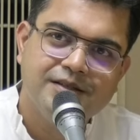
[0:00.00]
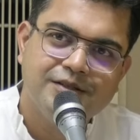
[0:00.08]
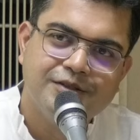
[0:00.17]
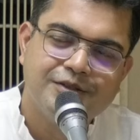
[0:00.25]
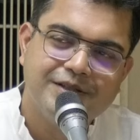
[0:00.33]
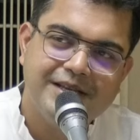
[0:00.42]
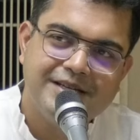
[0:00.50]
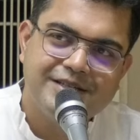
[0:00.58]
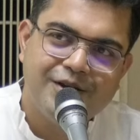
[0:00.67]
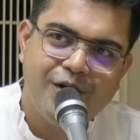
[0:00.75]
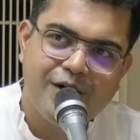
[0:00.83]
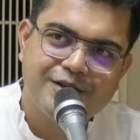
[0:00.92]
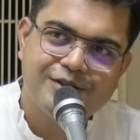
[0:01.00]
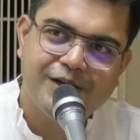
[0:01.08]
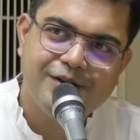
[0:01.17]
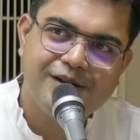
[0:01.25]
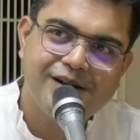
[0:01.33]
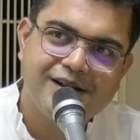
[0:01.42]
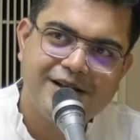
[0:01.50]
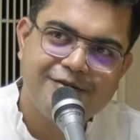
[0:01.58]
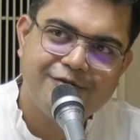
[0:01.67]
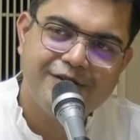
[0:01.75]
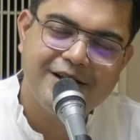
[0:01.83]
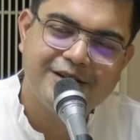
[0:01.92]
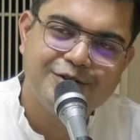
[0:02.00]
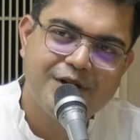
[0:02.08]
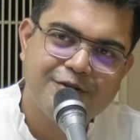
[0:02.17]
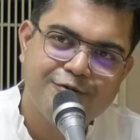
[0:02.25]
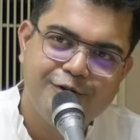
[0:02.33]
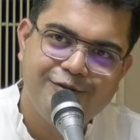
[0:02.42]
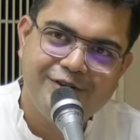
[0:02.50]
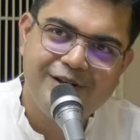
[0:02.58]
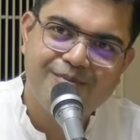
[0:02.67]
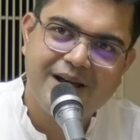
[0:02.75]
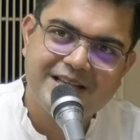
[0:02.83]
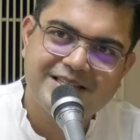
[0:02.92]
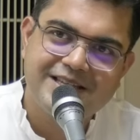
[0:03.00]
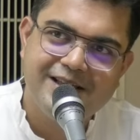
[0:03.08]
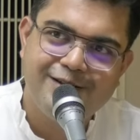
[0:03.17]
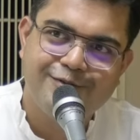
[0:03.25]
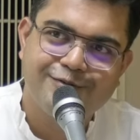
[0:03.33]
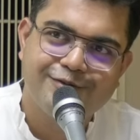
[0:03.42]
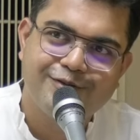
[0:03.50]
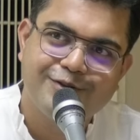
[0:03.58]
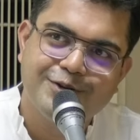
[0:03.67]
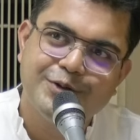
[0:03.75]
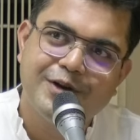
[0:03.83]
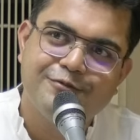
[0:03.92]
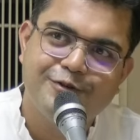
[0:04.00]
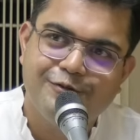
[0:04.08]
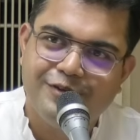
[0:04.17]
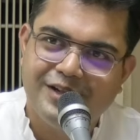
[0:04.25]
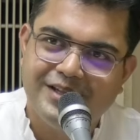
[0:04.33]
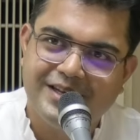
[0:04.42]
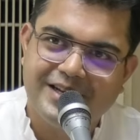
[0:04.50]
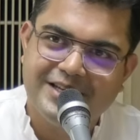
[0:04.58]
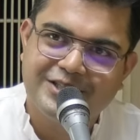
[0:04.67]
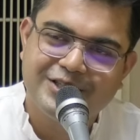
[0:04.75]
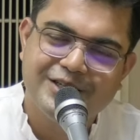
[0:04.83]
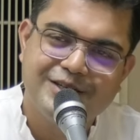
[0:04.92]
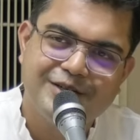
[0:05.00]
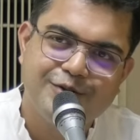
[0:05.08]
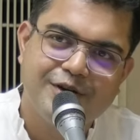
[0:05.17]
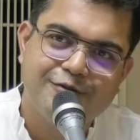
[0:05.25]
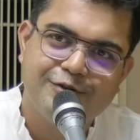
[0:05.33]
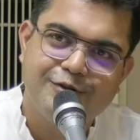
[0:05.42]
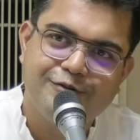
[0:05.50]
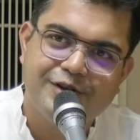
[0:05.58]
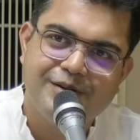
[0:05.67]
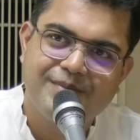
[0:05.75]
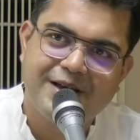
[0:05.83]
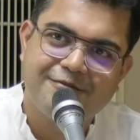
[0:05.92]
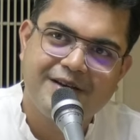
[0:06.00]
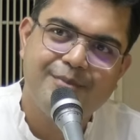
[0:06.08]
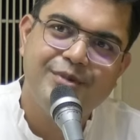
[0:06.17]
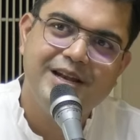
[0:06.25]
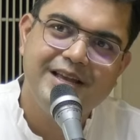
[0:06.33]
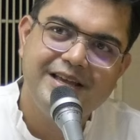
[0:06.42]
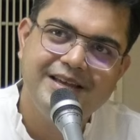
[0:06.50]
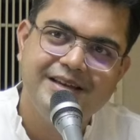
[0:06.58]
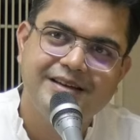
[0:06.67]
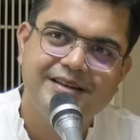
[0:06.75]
So there is a horizontal conflict. Do I fulfill myself? Do I fulfill the nation? Do I fulfill my family?